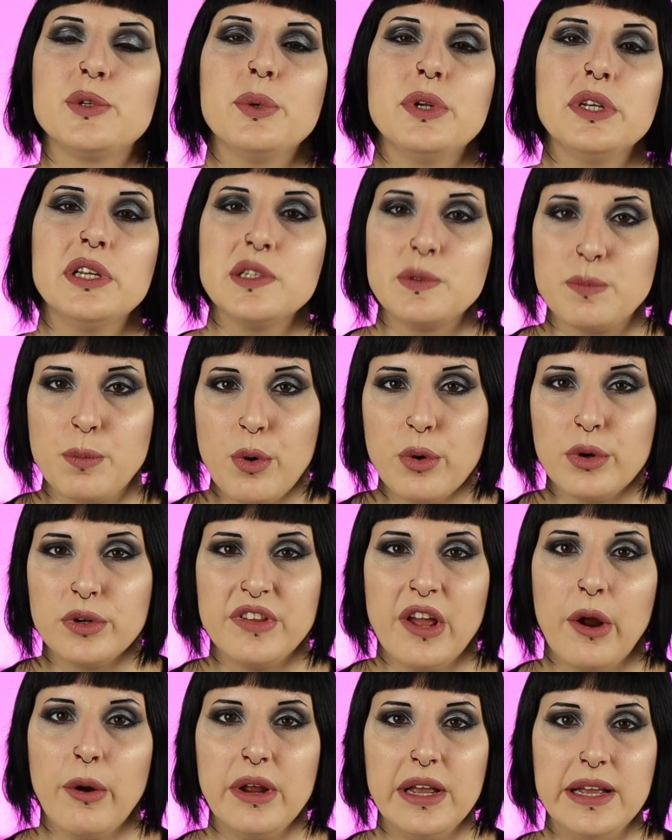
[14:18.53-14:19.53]
So in this
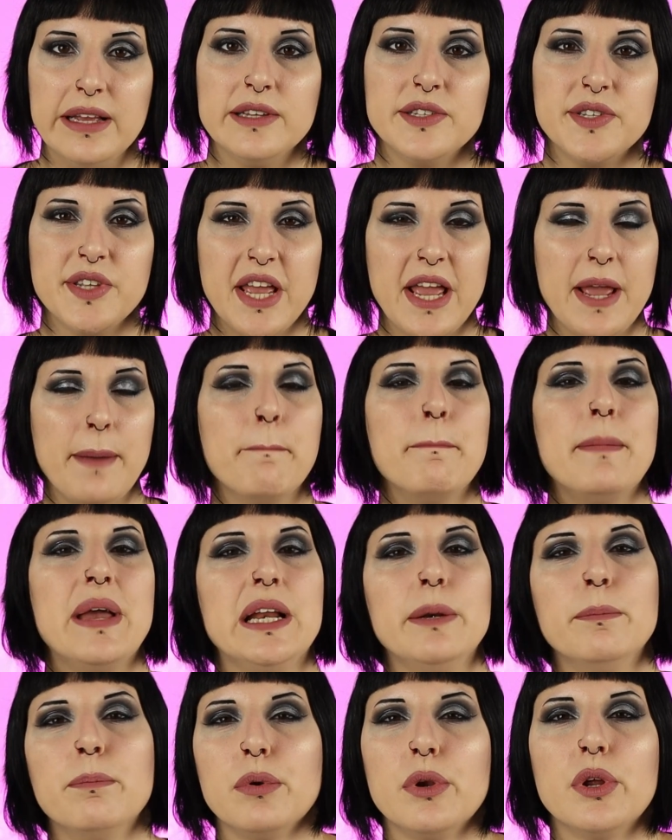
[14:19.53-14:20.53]
book, there is a
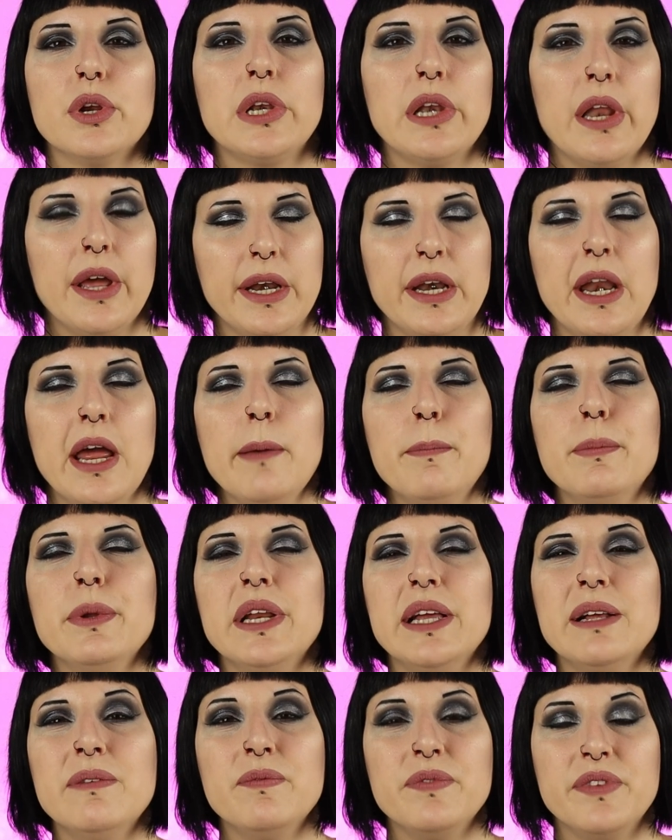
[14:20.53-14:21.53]
main plot line
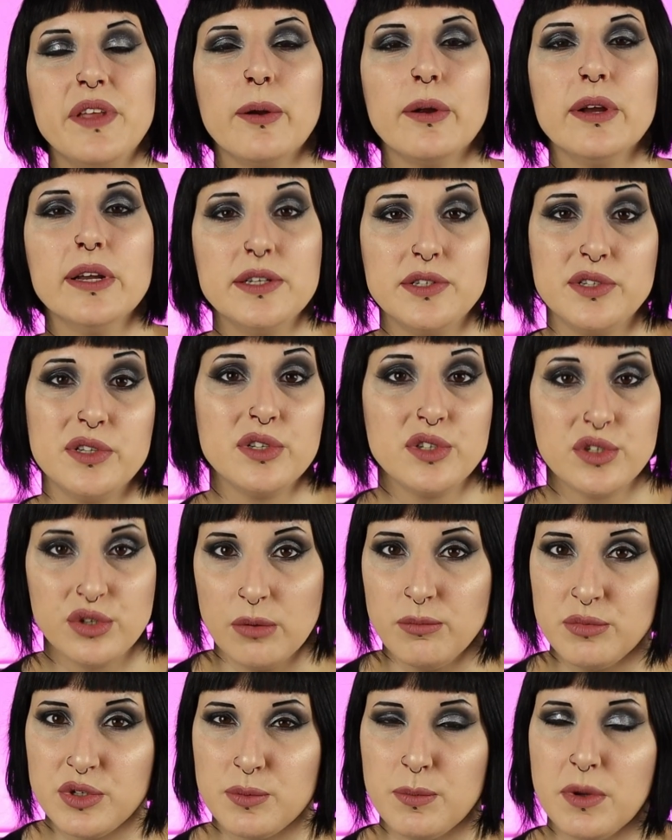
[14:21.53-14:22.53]
happening. There is
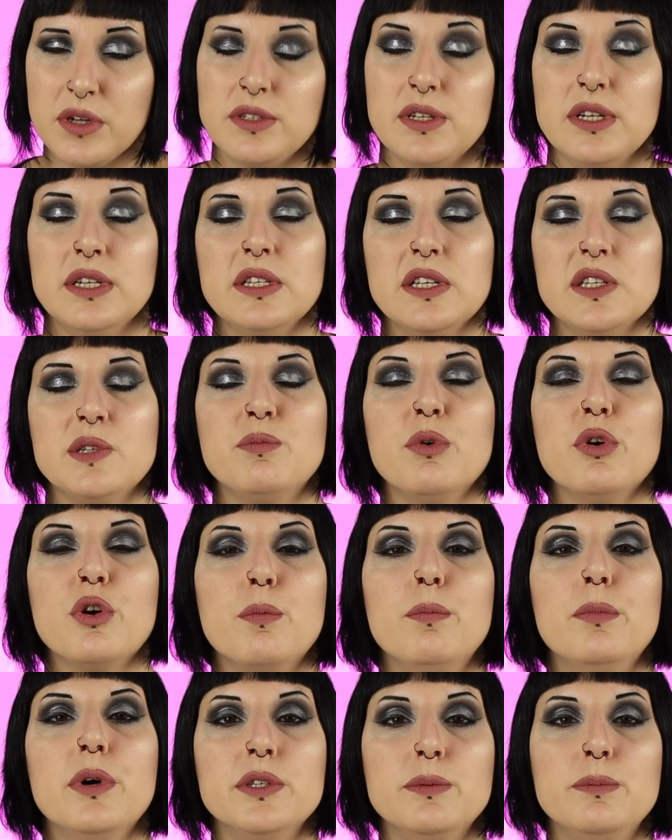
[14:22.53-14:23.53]
some smut in this
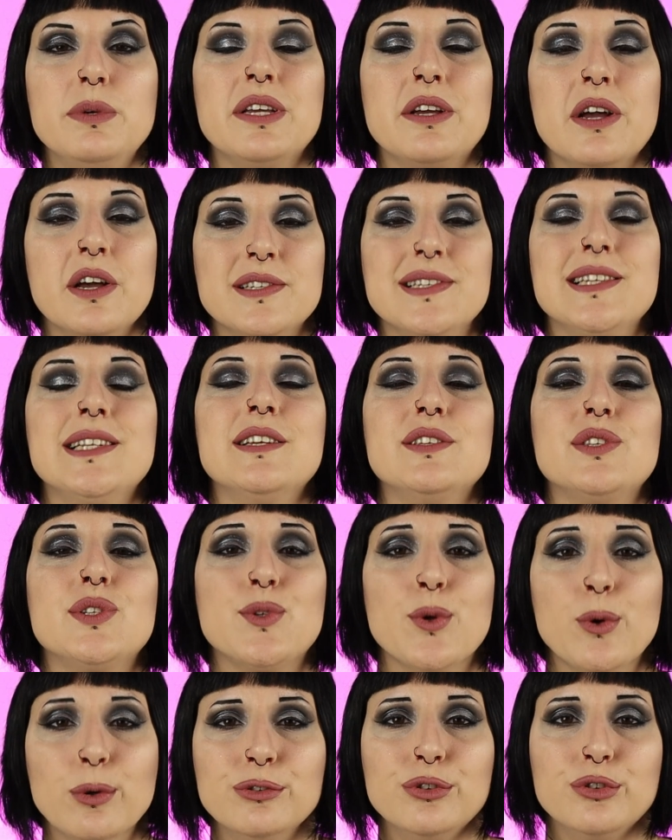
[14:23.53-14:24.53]
book, but because it is
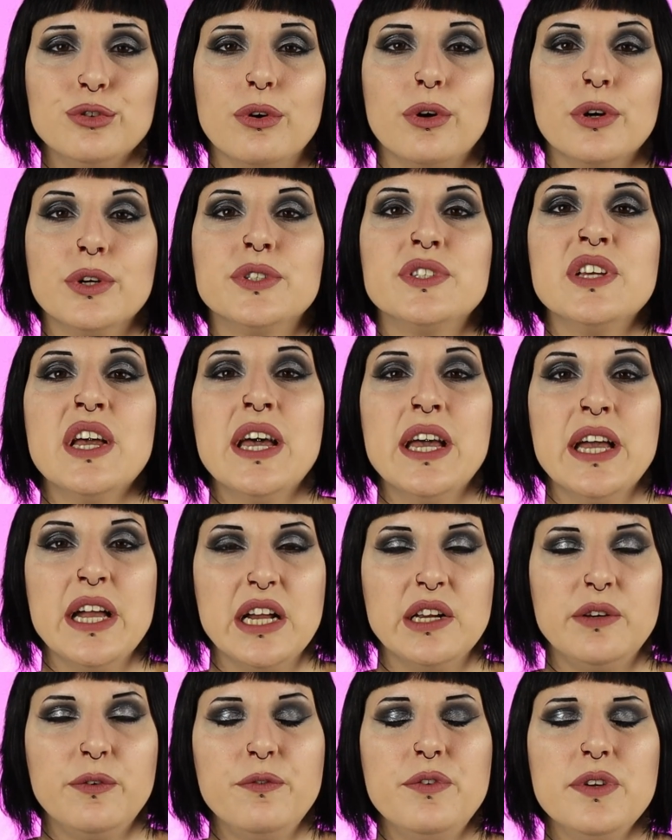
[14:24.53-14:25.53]
so short,
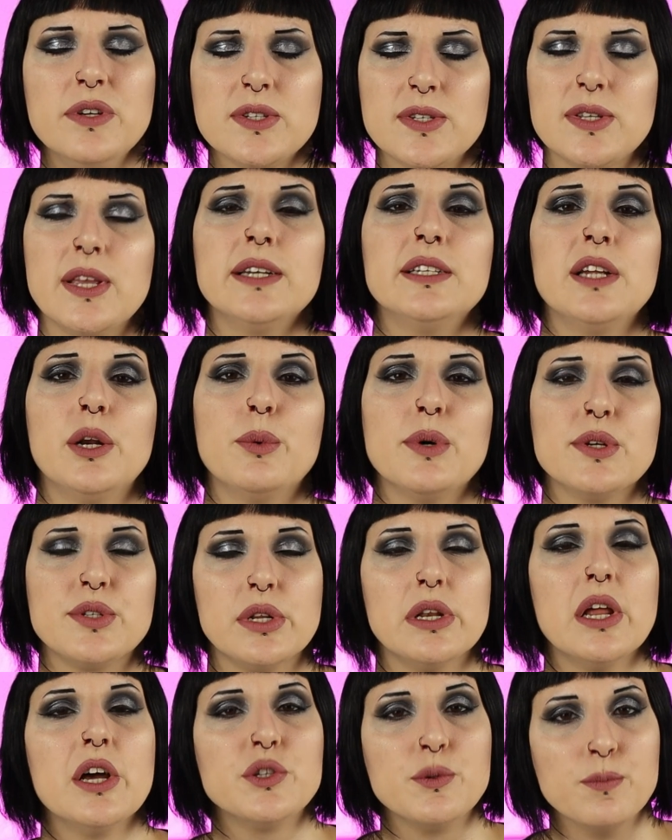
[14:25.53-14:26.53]
it feels like there was
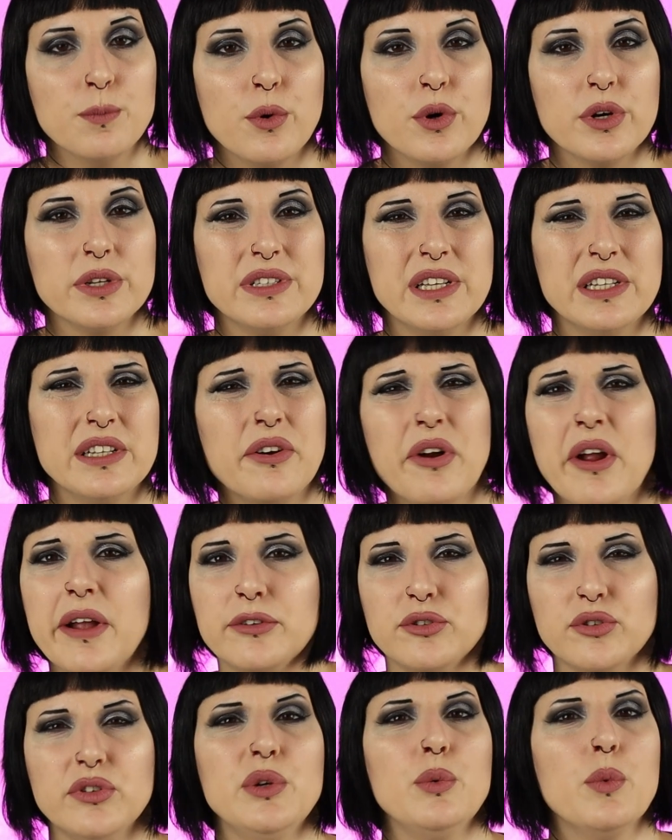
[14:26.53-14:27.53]
a lot more than there
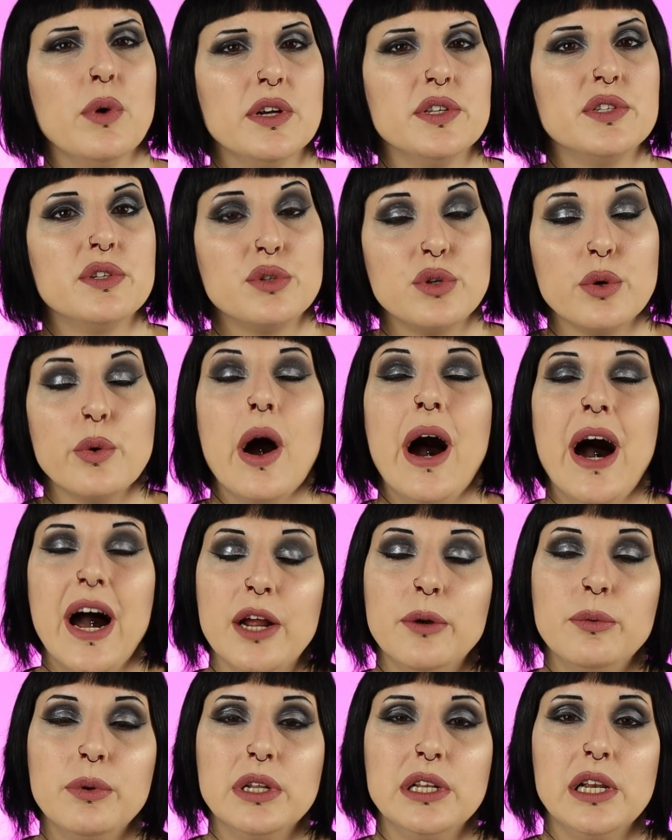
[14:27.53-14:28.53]
actually was. So
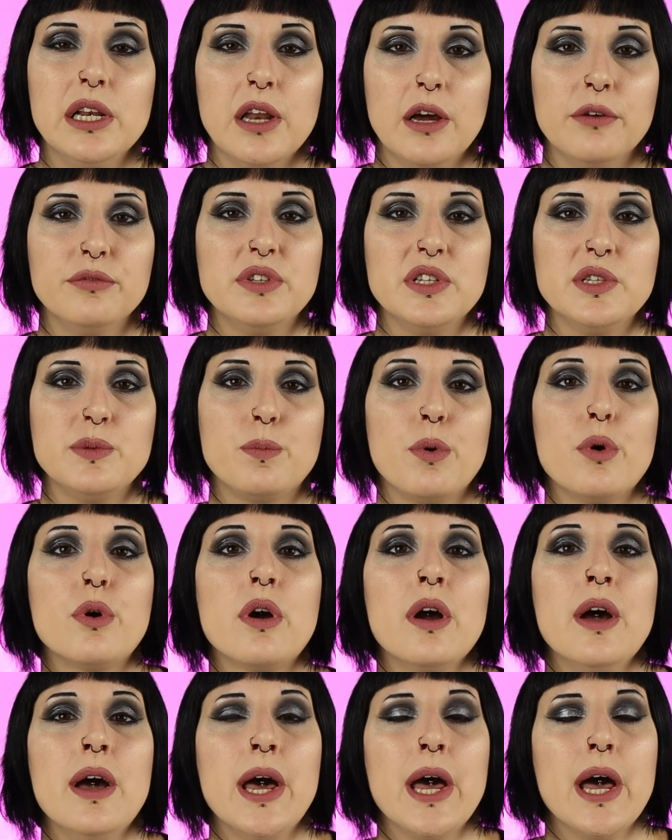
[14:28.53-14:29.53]
I really love this
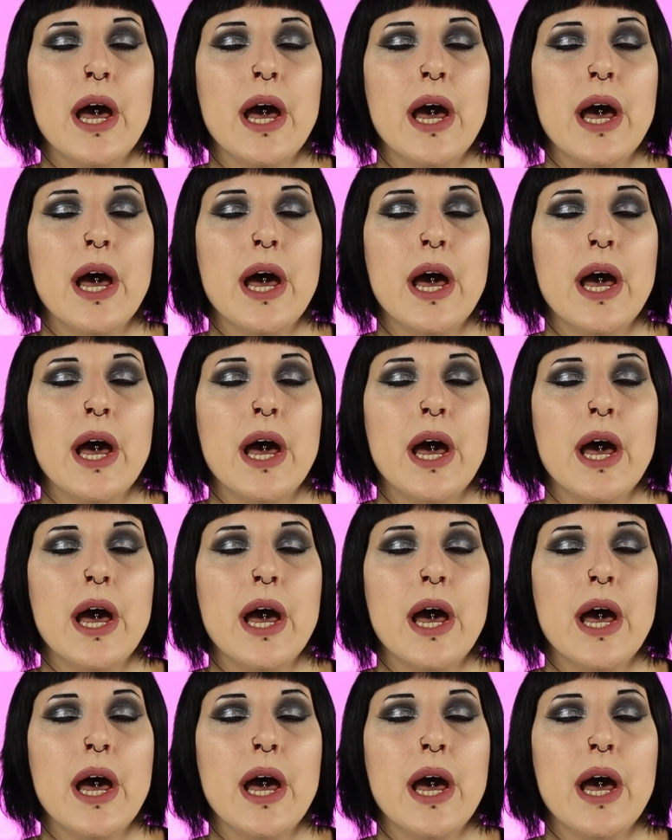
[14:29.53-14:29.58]
book.